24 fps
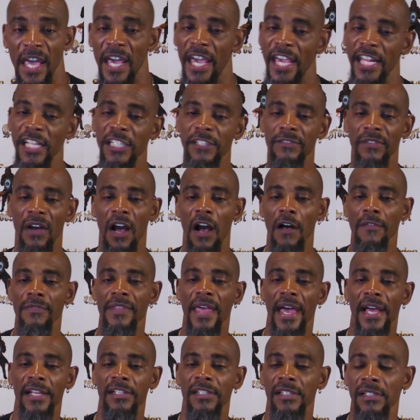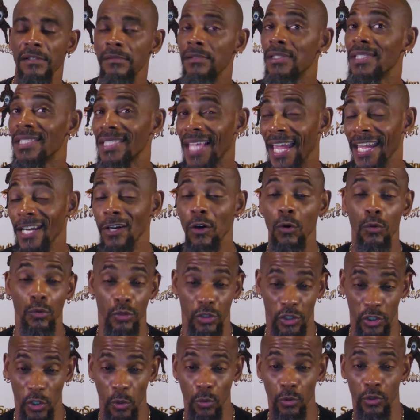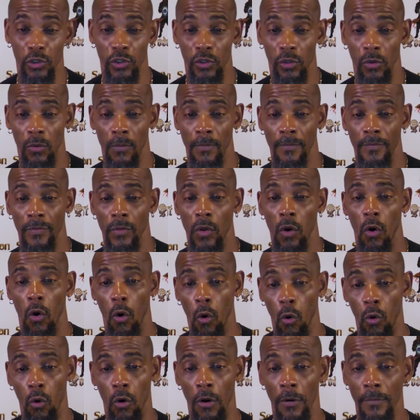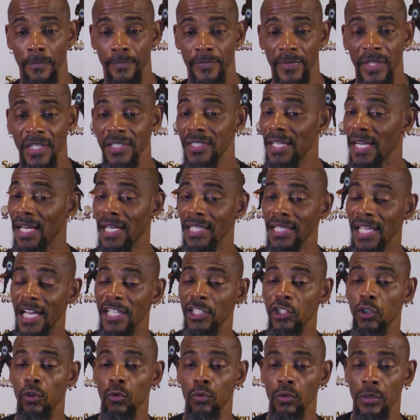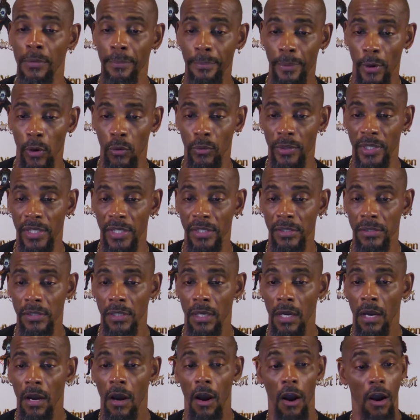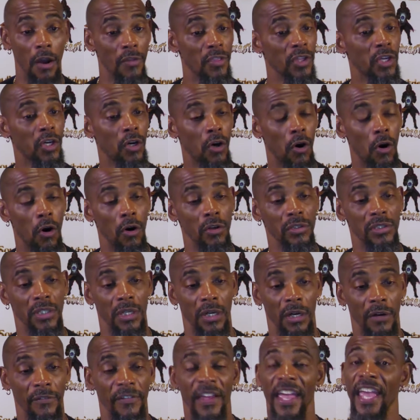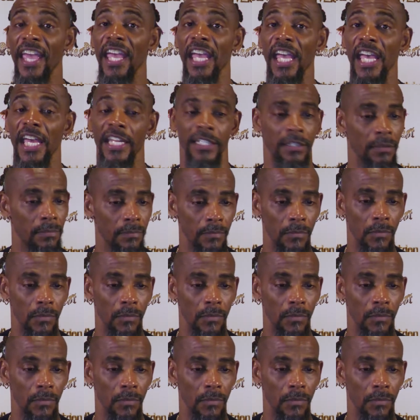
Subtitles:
it is found that psychosocial or psychological components are the cause of ED.